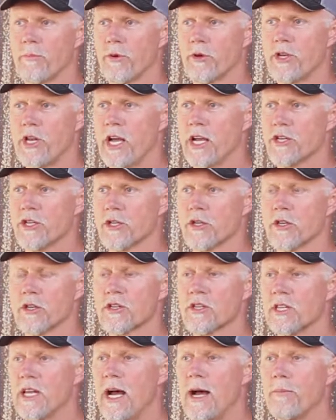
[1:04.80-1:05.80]
protection to
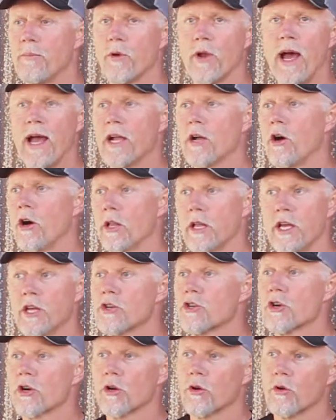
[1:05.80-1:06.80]
stop what I call
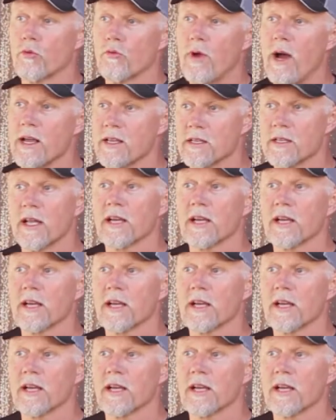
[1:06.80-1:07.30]
internal rust,